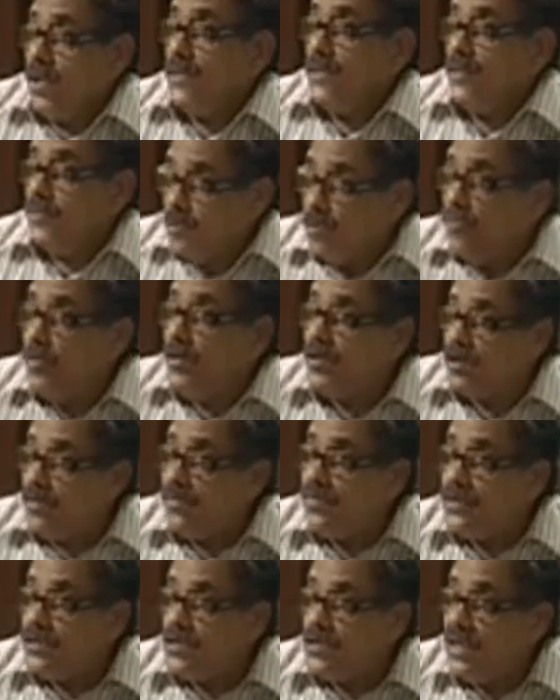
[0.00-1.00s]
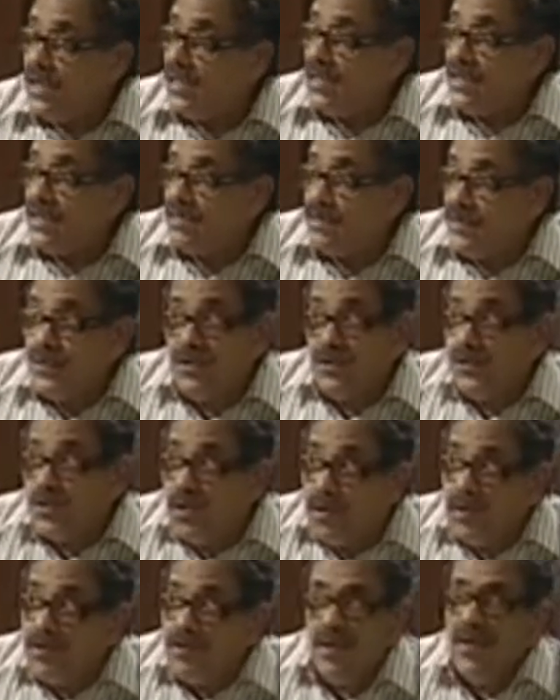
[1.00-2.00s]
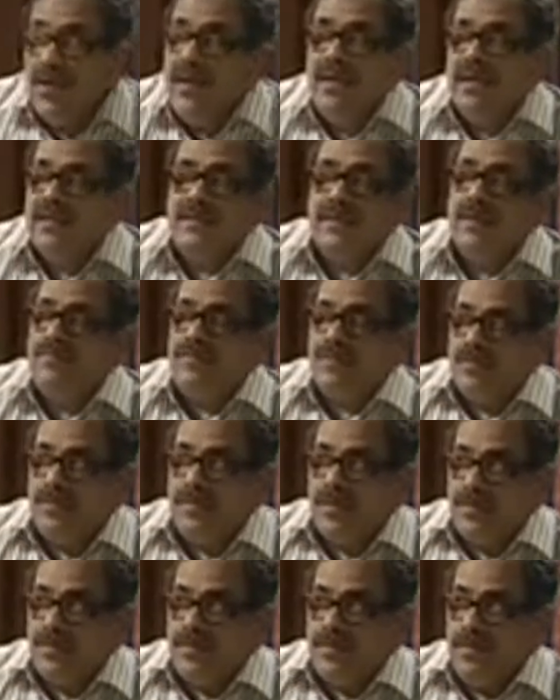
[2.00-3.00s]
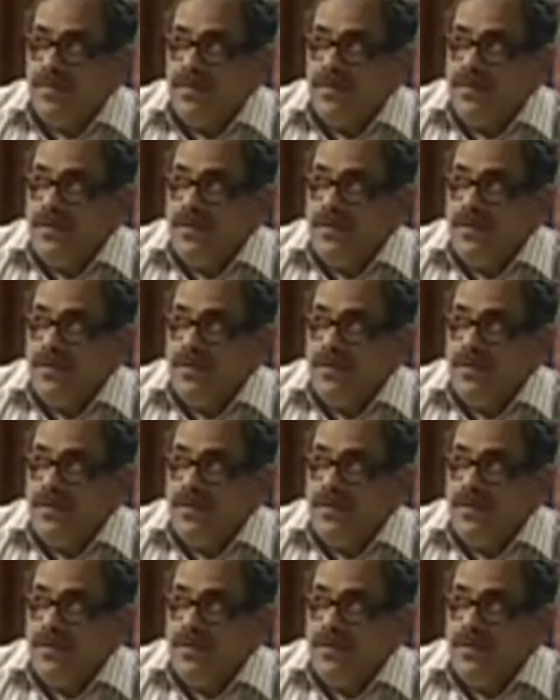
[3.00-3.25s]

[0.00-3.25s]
at the moment of his death is not really acceptable.